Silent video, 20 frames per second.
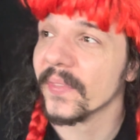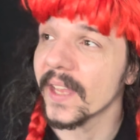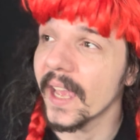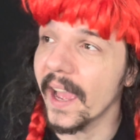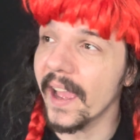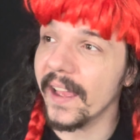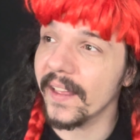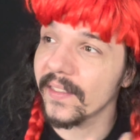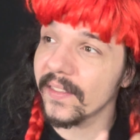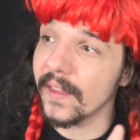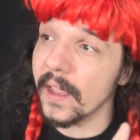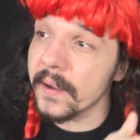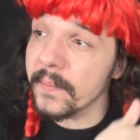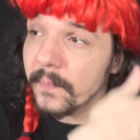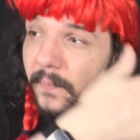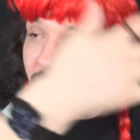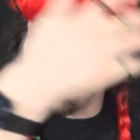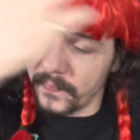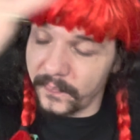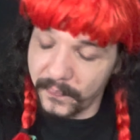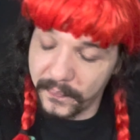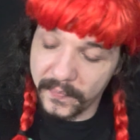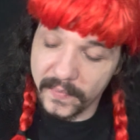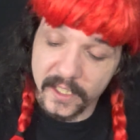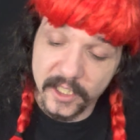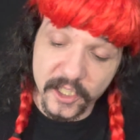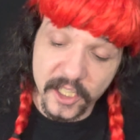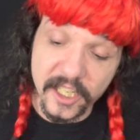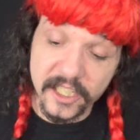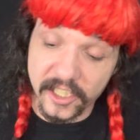And
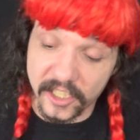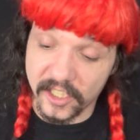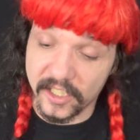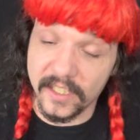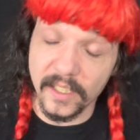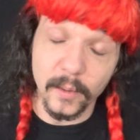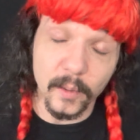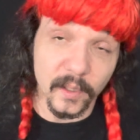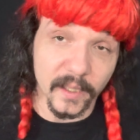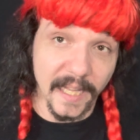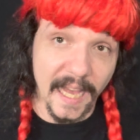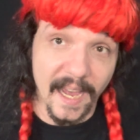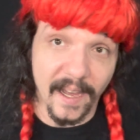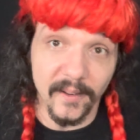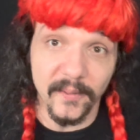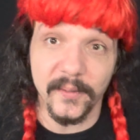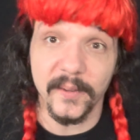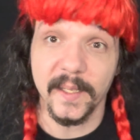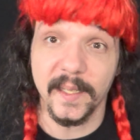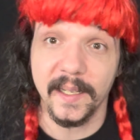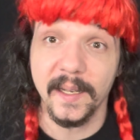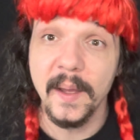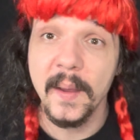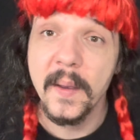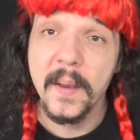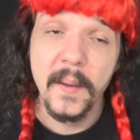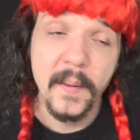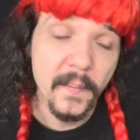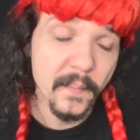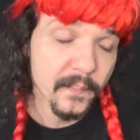she's still laughing
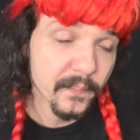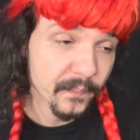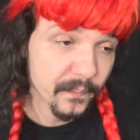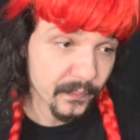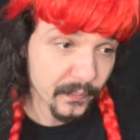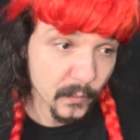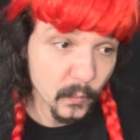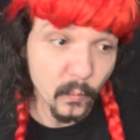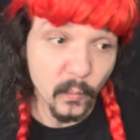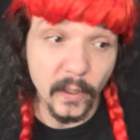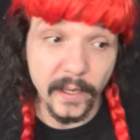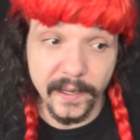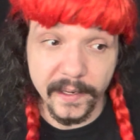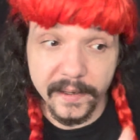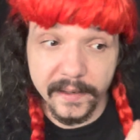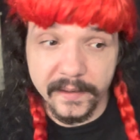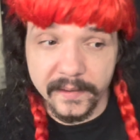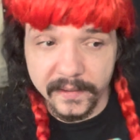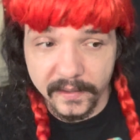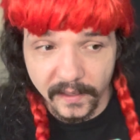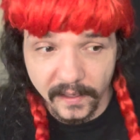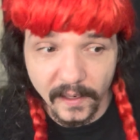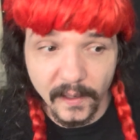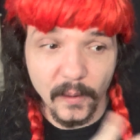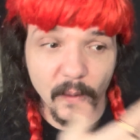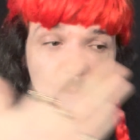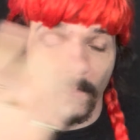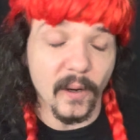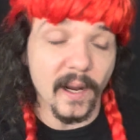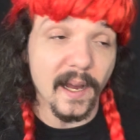when, you know,
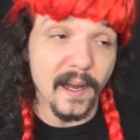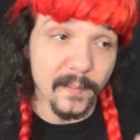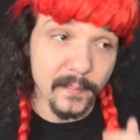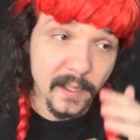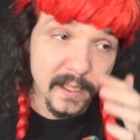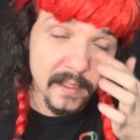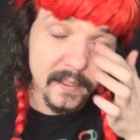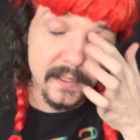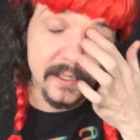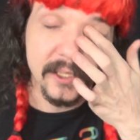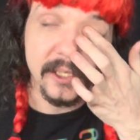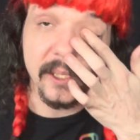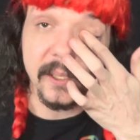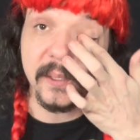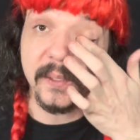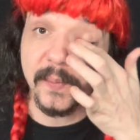Robb shows